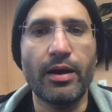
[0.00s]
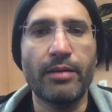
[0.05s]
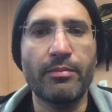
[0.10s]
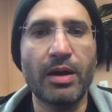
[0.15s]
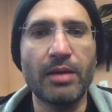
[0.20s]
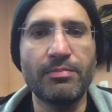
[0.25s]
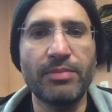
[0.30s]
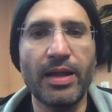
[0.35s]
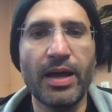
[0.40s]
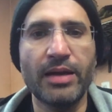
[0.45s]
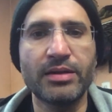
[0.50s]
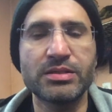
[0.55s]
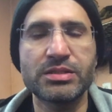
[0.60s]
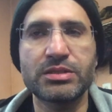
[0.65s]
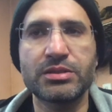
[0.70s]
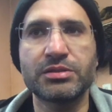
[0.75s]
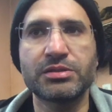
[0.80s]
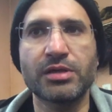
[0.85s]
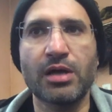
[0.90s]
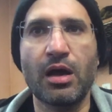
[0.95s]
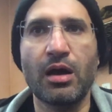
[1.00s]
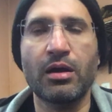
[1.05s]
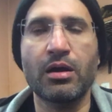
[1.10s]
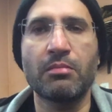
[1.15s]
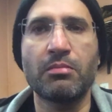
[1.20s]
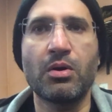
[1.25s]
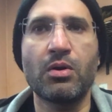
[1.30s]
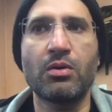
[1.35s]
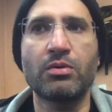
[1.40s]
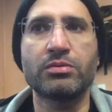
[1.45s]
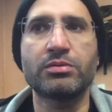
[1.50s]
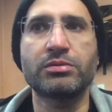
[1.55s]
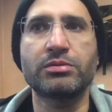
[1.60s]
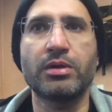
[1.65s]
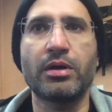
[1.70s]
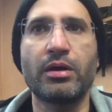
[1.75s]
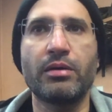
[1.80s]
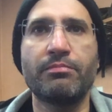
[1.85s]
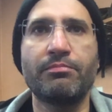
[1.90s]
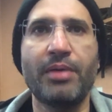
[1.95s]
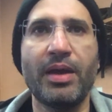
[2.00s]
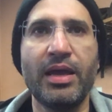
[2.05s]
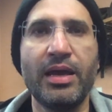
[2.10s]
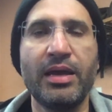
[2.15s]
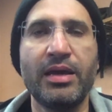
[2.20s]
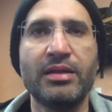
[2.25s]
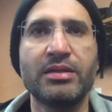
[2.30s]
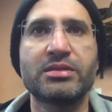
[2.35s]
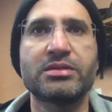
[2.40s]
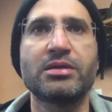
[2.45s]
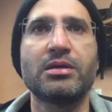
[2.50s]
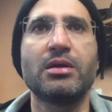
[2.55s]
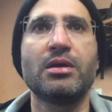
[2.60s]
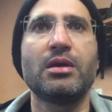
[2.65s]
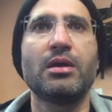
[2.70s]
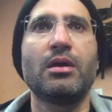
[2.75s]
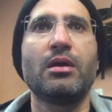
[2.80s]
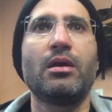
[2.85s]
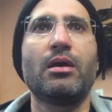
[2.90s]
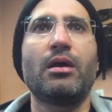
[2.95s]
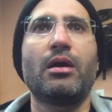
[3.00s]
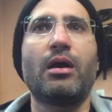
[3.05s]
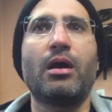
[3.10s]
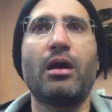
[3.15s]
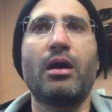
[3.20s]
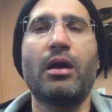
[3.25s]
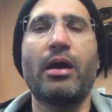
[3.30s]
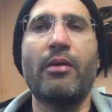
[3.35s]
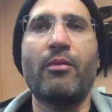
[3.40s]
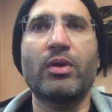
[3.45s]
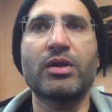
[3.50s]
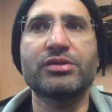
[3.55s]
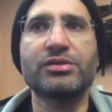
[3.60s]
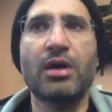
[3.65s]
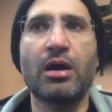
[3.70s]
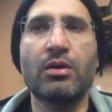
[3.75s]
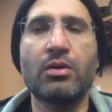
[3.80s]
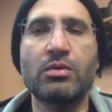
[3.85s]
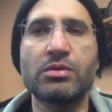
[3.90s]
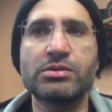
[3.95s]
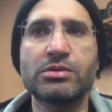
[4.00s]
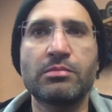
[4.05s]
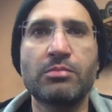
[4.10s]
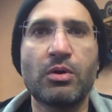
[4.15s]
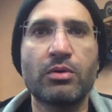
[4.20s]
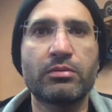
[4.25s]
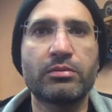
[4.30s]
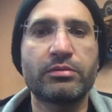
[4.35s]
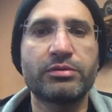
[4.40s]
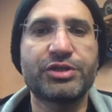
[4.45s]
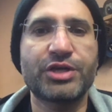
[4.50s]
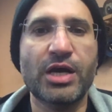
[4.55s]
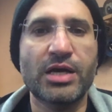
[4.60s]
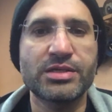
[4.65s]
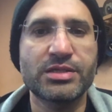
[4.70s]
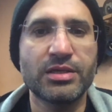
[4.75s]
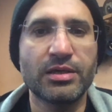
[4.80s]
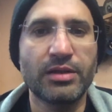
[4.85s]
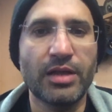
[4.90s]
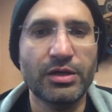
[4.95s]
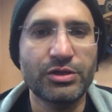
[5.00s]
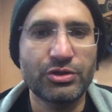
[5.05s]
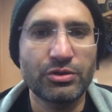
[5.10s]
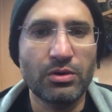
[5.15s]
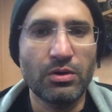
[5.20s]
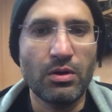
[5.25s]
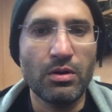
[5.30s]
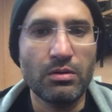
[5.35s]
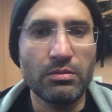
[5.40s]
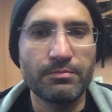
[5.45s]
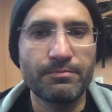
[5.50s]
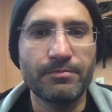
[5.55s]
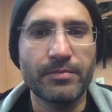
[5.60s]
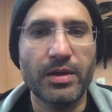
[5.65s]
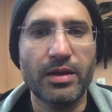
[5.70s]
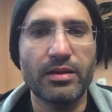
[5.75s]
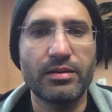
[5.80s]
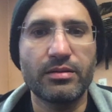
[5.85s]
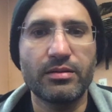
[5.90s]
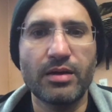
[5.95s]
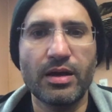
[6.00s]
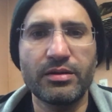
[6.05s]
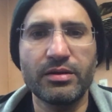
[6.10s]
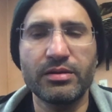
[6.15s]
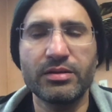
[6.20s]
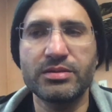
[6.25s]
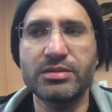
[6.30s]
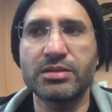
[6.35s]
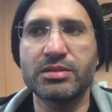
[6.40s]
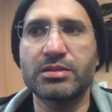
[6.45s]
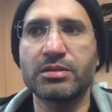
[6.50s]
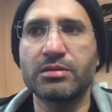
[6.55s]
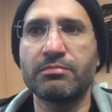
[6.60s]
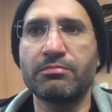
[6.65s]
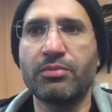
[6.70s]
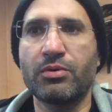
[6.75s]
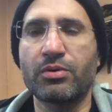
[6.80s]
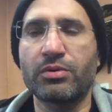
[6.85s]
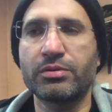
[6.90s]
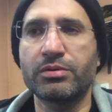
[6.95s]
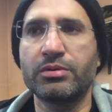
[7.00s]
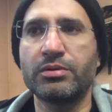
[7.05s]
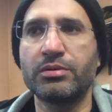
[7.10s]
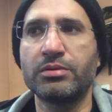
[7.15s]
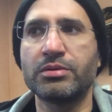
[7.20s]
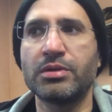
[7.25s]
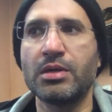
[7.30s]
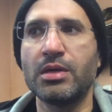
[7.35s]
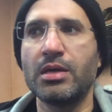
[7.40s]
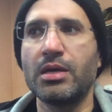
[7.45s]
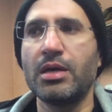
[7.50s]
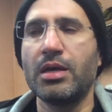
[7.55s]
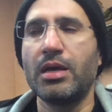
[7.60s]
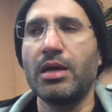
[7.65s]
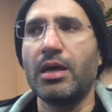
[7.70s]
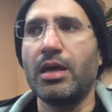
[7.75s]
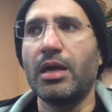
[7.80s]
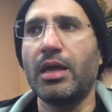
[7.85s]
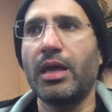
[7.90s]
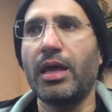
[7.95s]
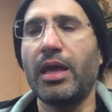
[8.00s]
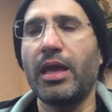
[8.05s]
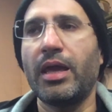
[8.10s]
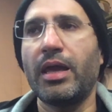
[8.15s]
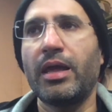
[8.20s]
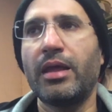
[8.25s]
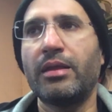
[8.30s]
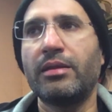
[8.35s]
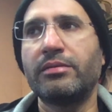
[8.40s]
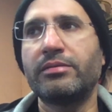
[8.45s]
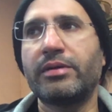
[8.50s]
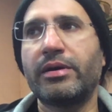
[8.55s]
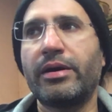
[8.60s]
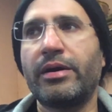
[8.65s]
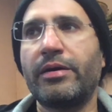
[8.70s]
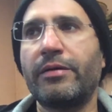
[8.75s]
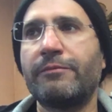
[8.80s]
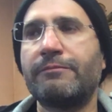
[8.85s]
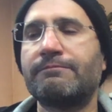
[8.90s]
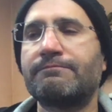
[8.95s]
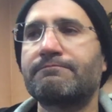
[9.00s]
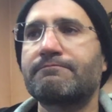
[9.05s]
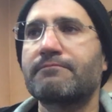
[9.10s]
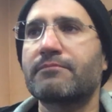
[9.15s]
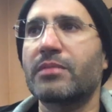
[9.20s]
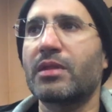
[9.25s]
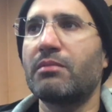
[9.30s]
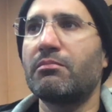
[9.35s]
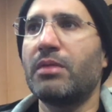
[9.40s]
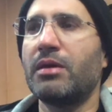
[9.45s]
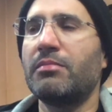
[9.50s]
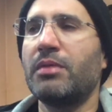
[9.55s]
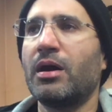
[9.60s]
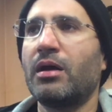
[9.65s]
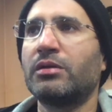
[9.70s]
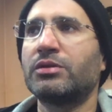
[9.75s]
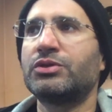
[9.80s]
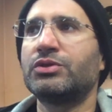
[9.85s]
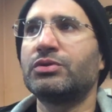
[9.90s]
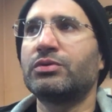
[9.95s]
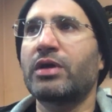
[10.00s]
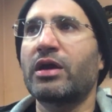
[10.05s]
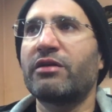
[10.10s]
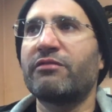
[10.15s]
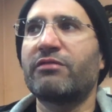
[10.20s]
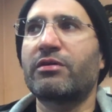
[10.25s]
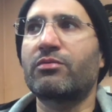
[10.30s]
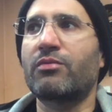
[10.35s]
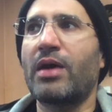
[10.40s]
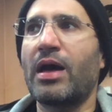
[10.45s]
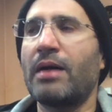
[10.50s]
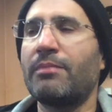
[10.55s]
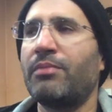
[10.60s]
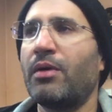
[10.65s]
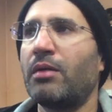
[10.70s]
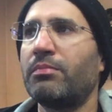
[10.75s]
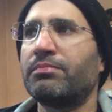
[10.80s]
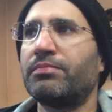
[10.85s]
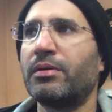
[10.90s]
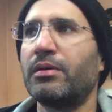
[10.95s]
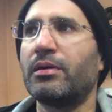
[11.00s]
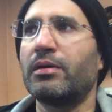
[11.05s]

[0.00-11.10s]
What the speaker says: My plan is to talk about paint. I want to talk also about chassis electrical, and I think this is important. And maybe I'll do kind of a wrap up